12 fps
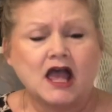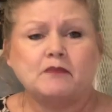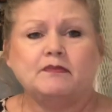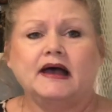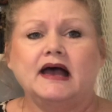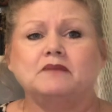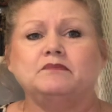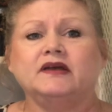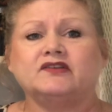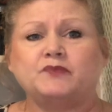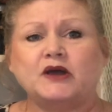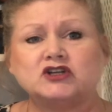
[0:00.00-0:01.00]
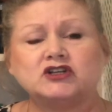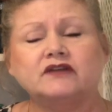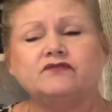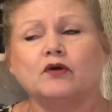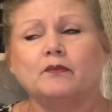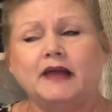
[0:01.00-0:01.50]
but especially
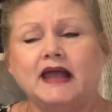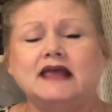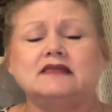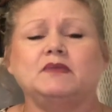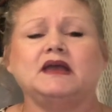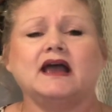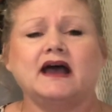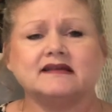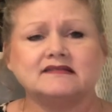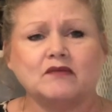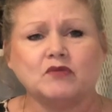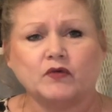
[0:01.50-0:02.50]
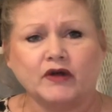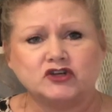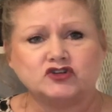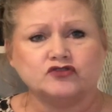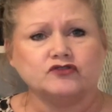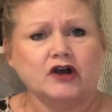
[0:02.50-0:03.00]
for me, because I'm a
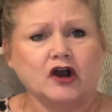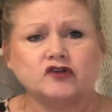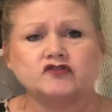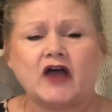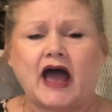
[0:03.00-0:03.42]
registered nurse,